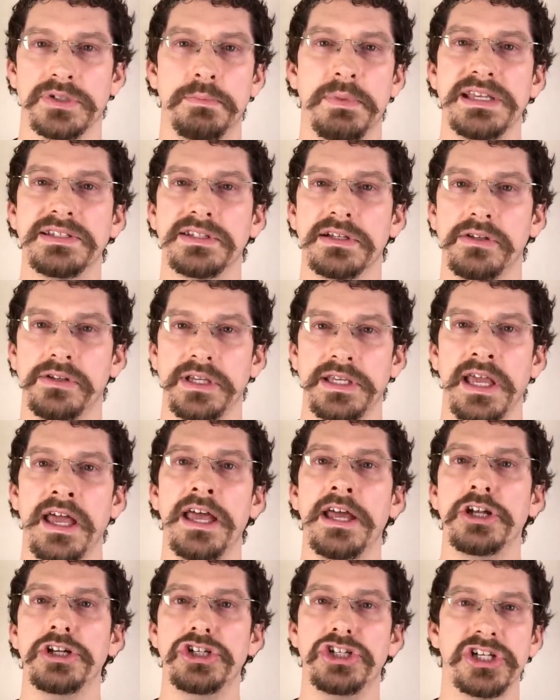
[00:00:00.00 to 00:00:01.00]
It's basically
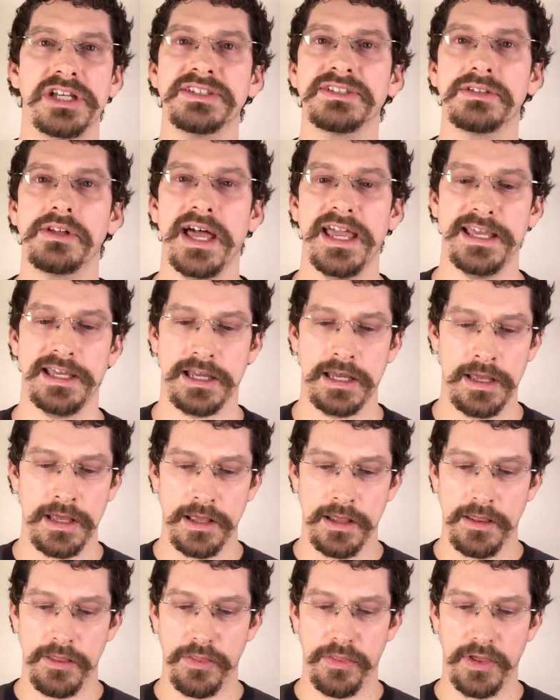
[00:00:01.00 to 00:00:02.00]
just like
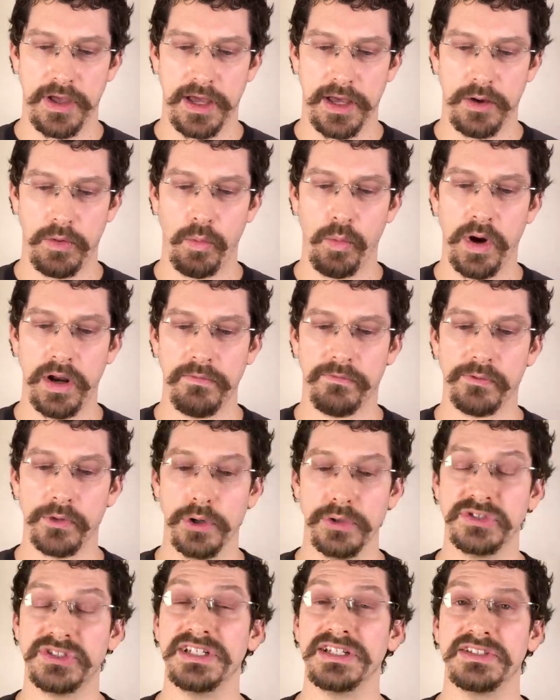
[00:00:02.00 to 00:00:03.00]
the
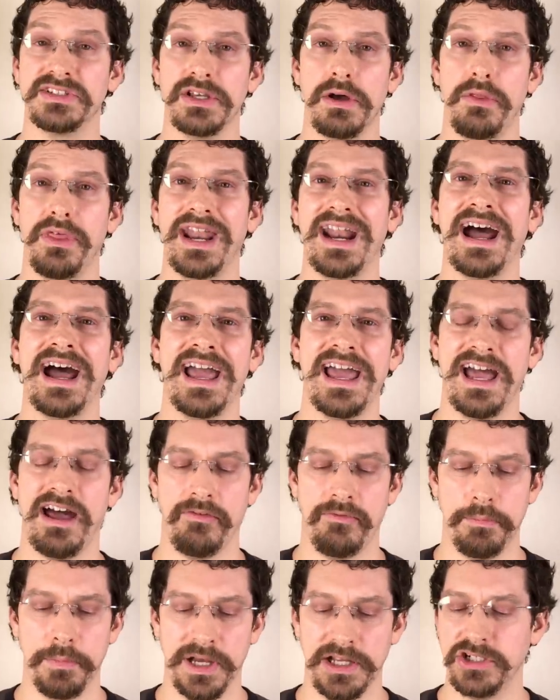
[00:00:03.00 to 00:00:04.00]
14060 that I
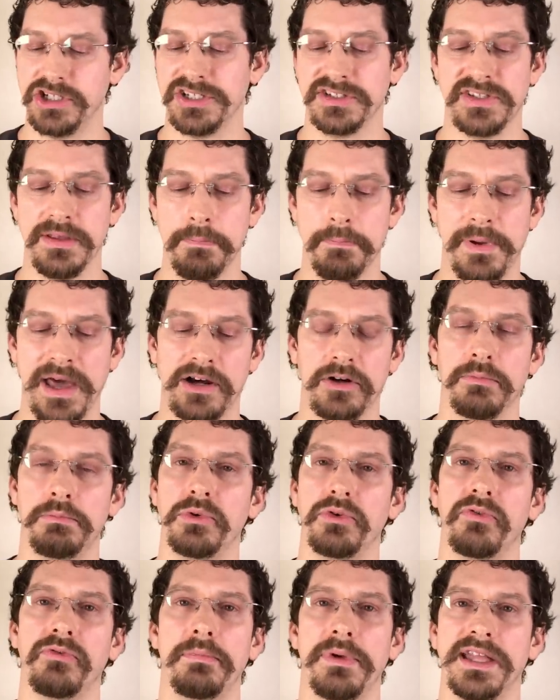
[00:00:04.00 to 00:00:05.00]
have, but just the better
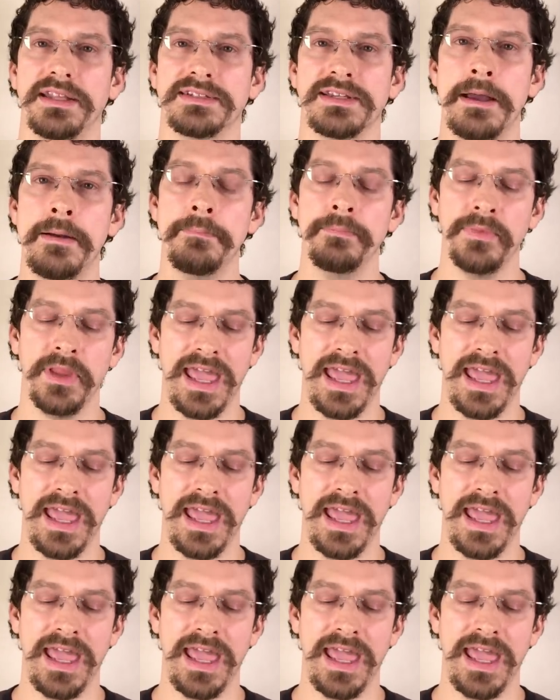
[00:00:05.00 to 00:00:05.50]
movement.